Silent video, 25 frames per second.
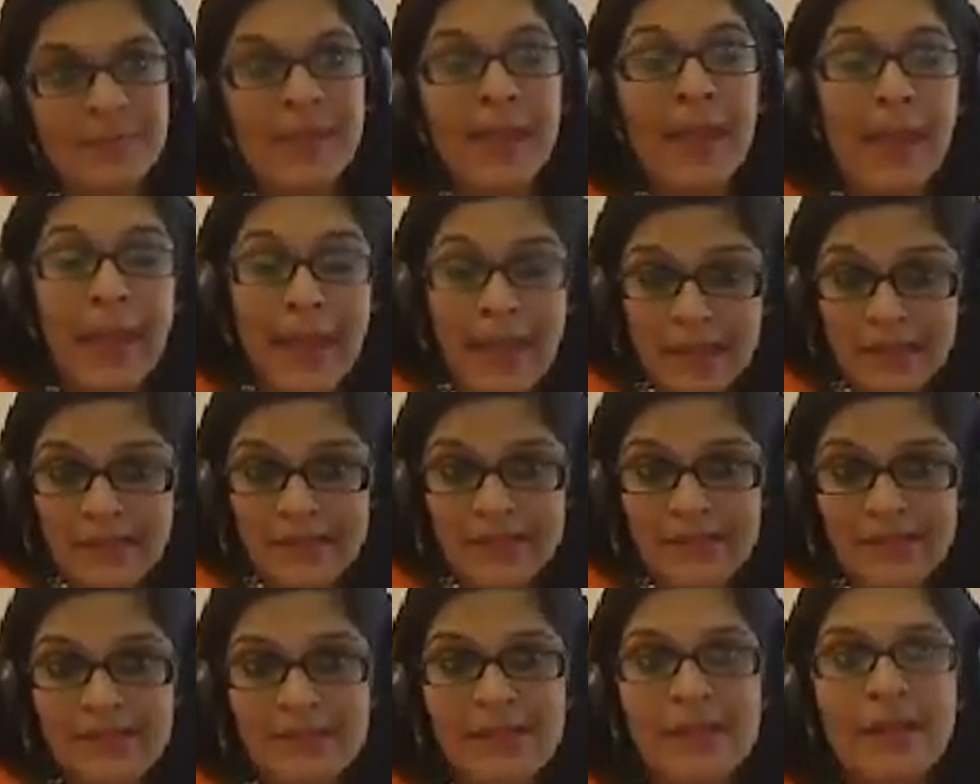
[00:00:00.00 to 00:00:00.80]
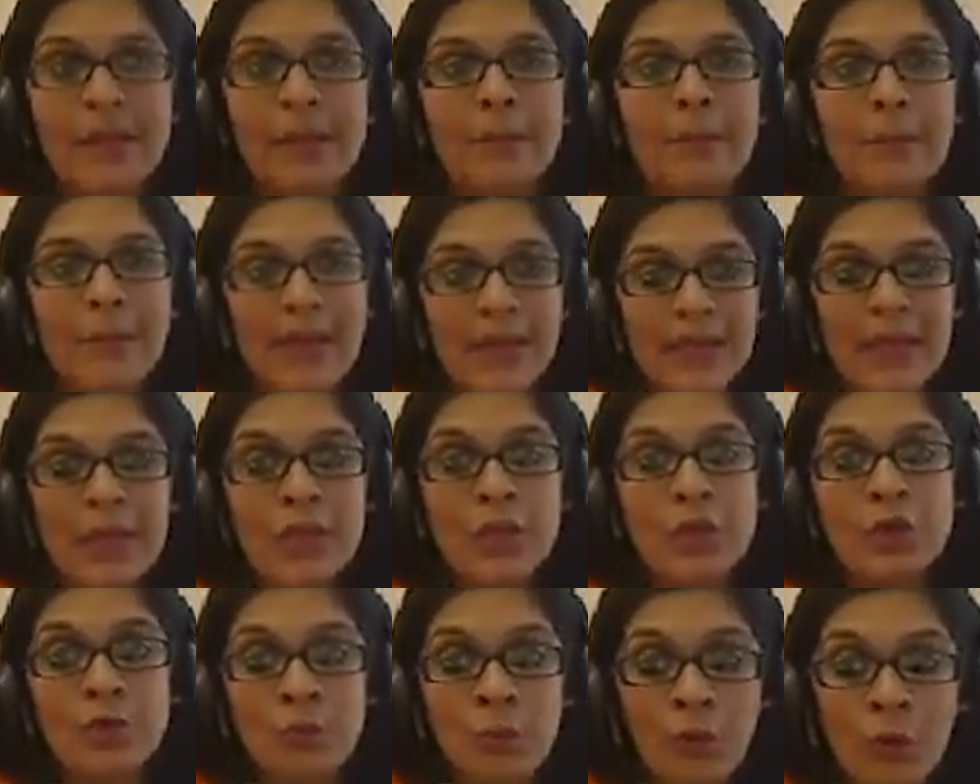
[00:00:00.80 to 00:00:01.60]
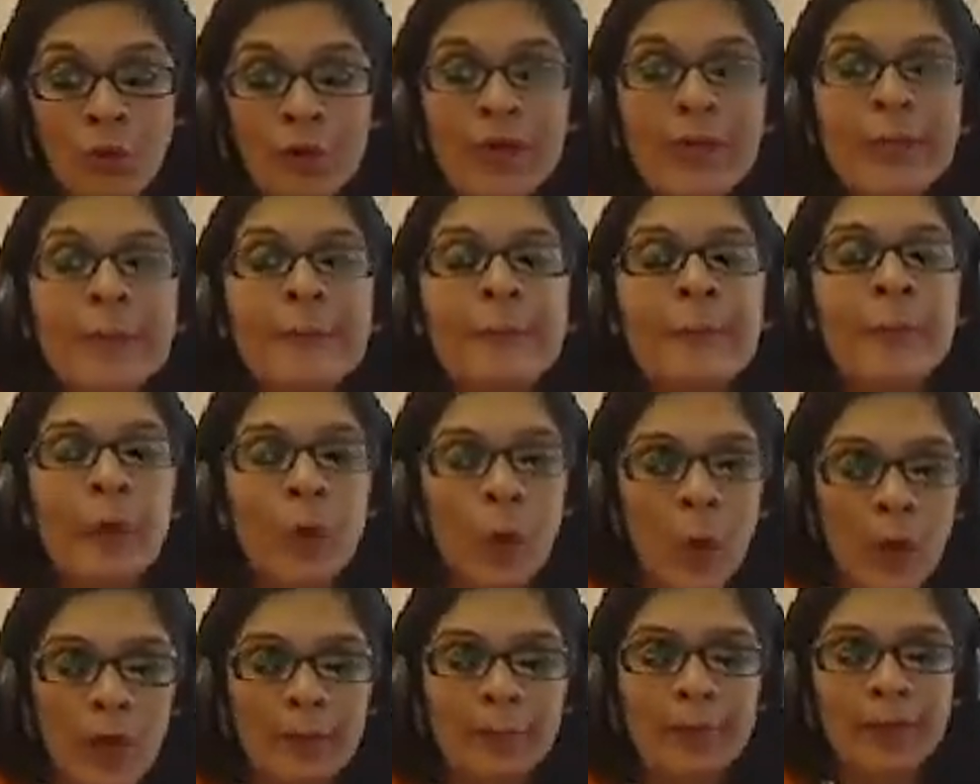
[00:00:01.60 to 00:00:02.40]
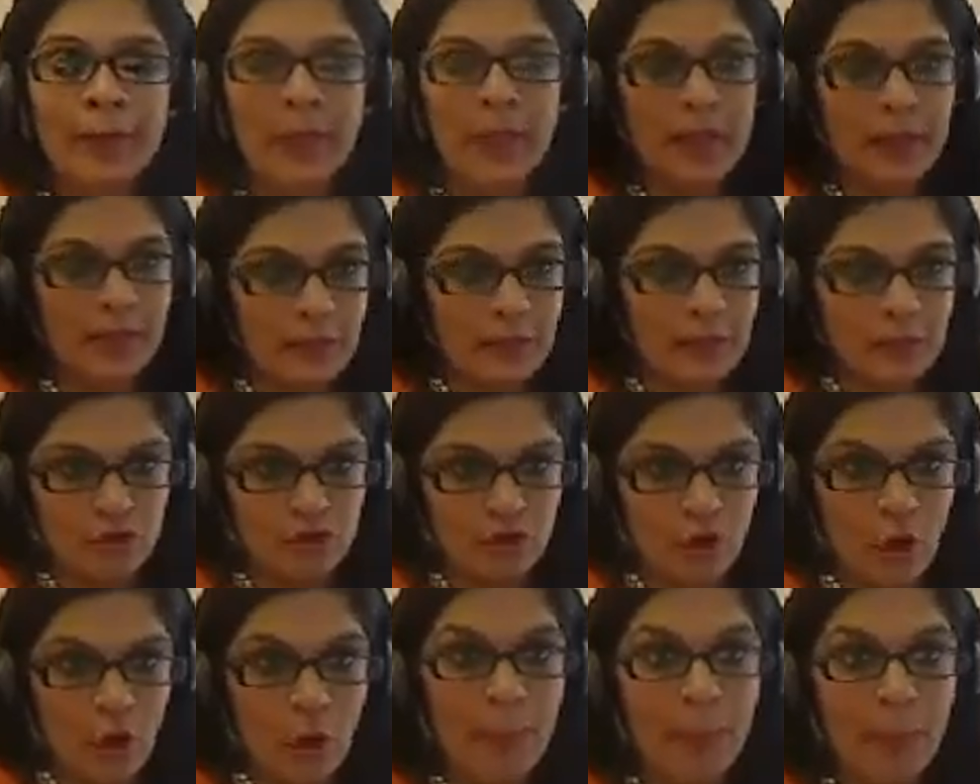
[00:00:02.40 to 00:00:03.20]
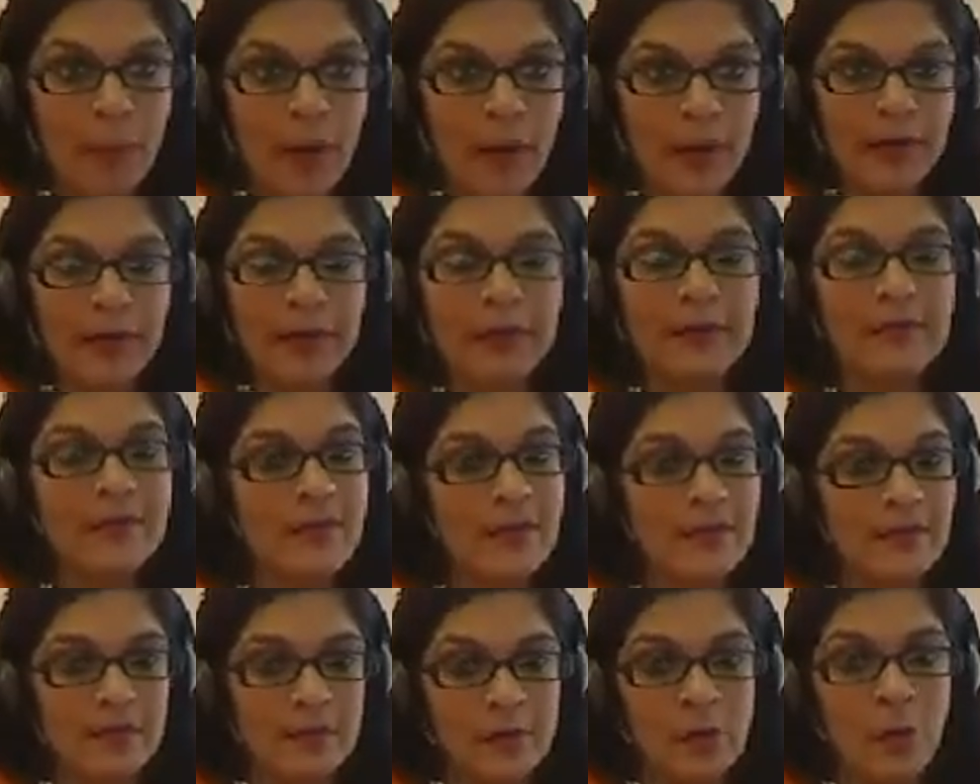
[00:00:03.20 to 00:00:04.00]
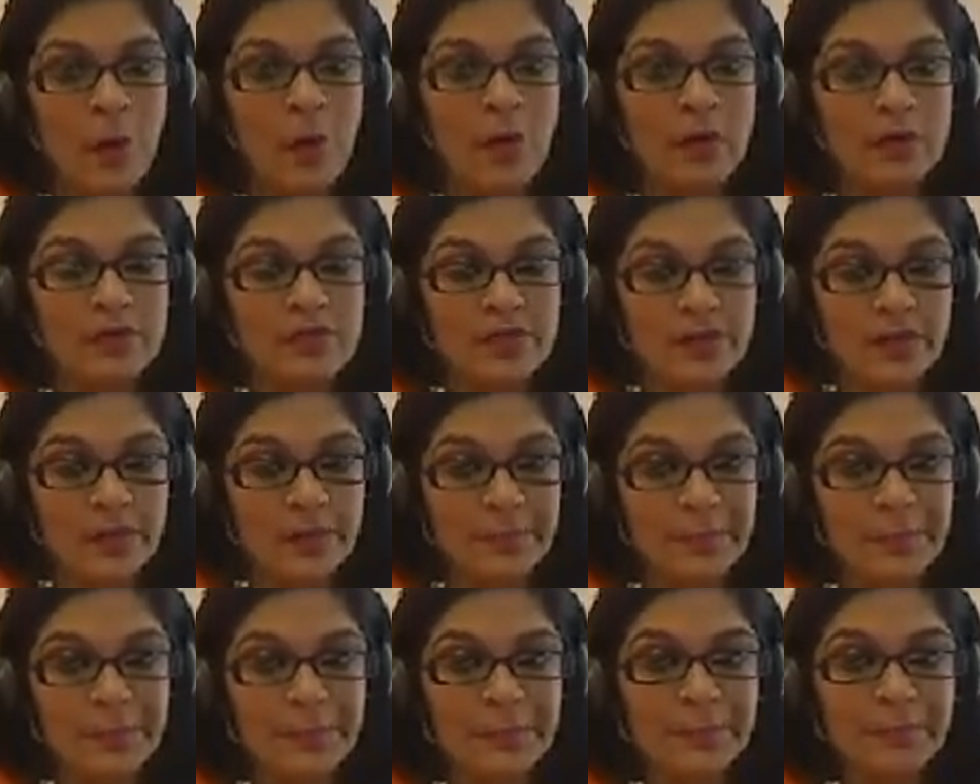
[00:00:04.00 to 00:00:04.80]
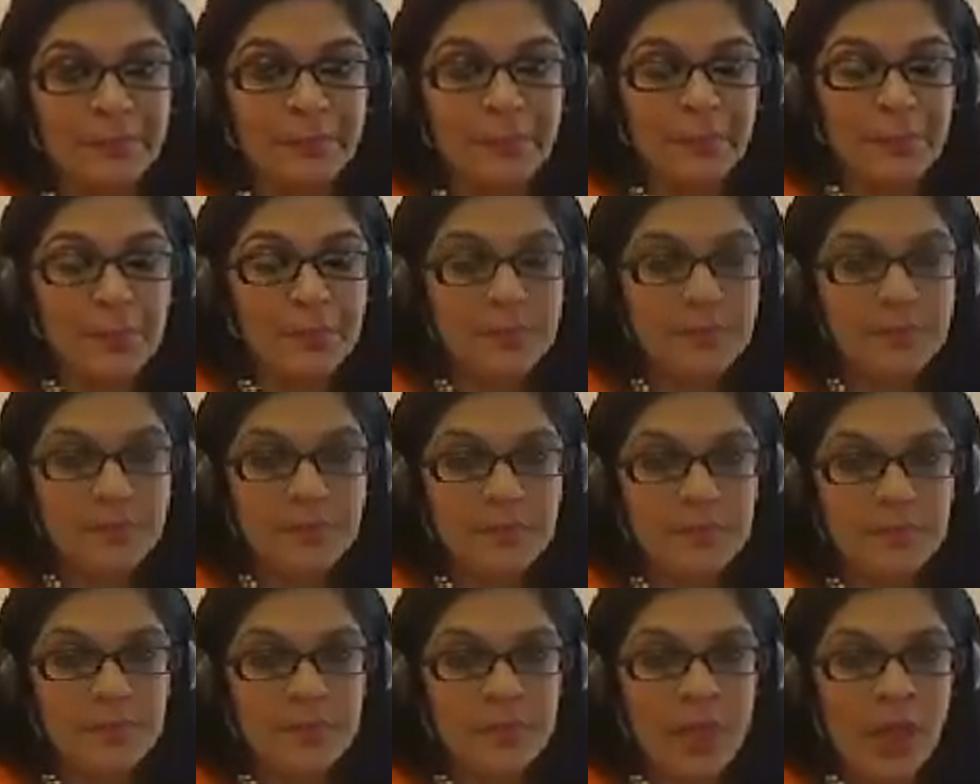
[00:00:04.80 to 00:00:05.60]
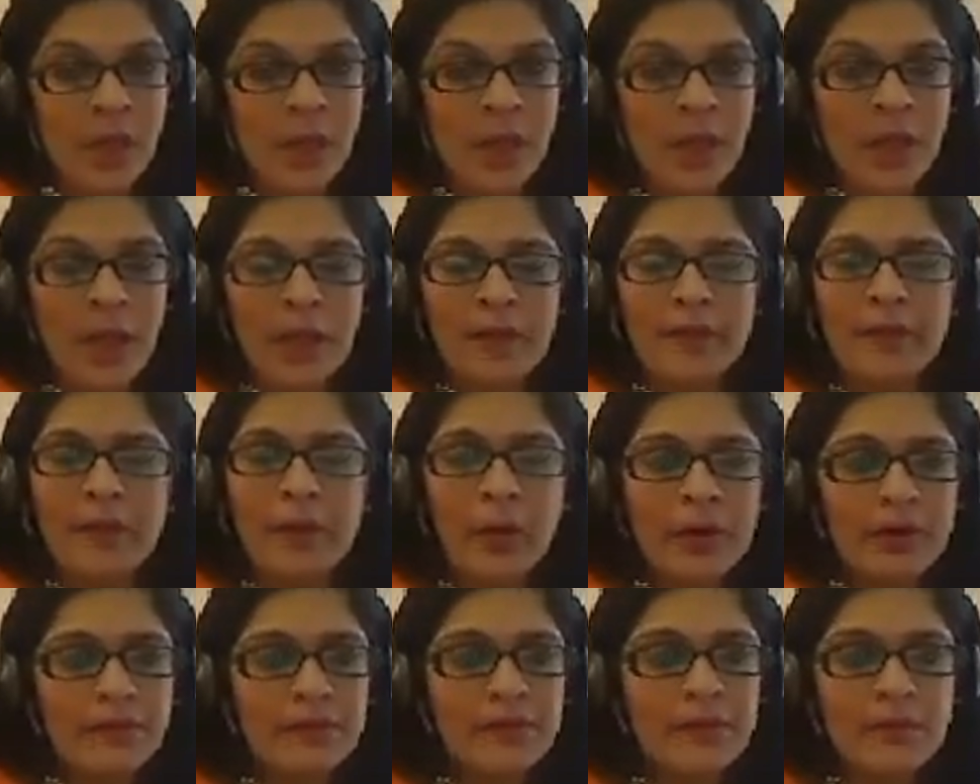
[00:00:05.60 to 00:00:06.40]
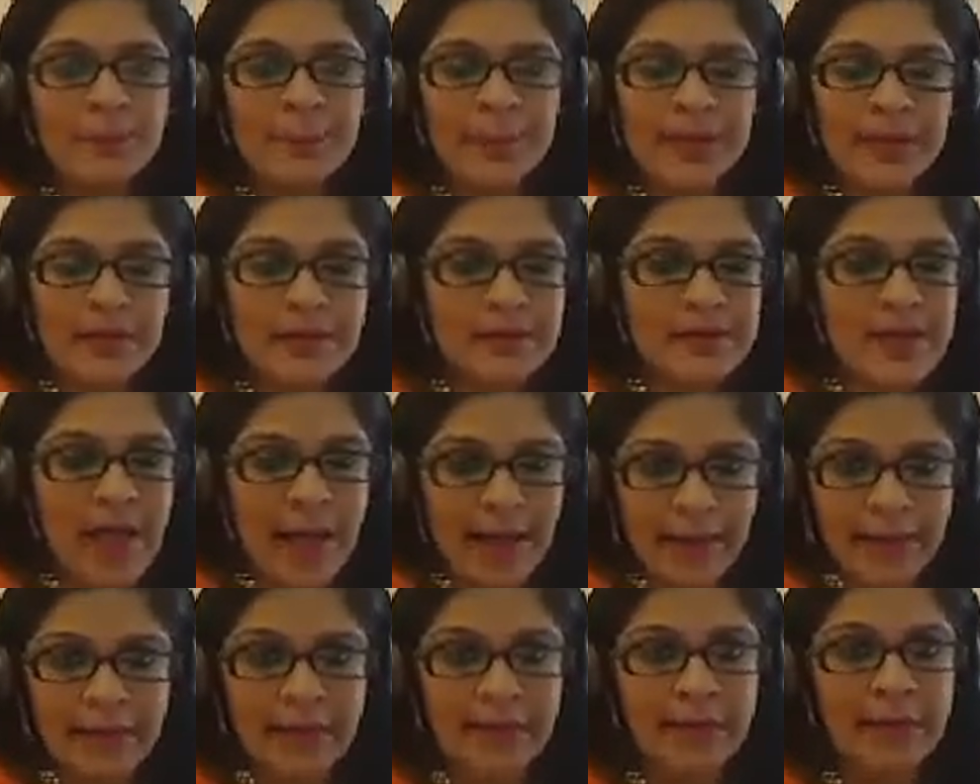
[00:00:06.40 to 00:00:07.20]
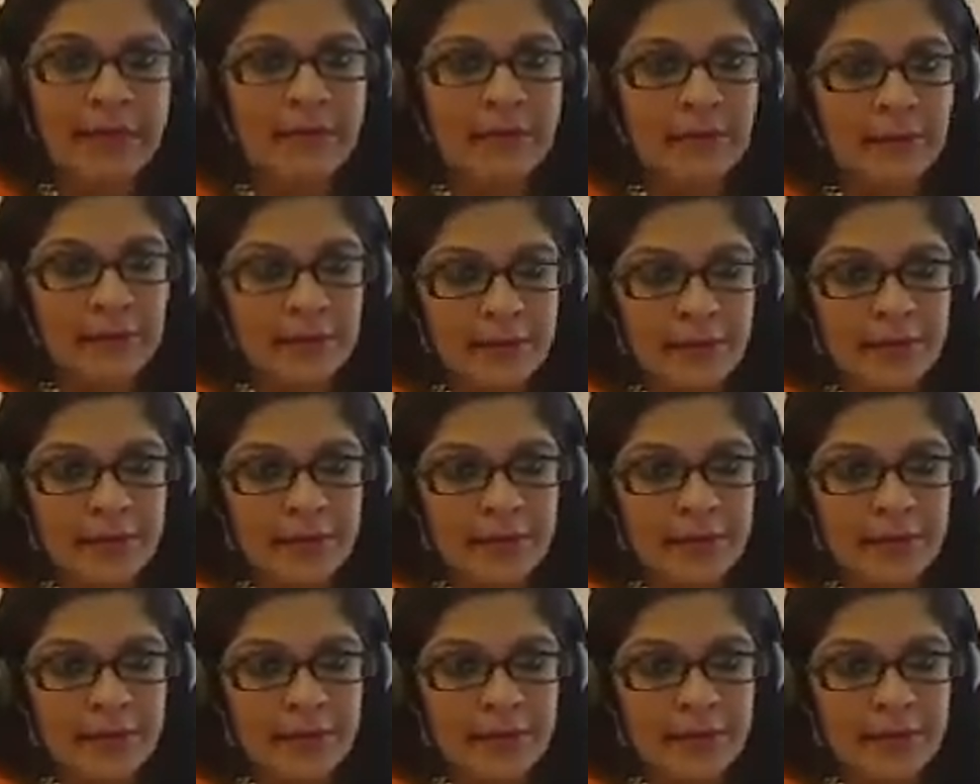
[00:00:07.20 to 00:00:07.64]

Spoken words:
Hence, making you more employable in the job market in the long term. I think one of the spectacular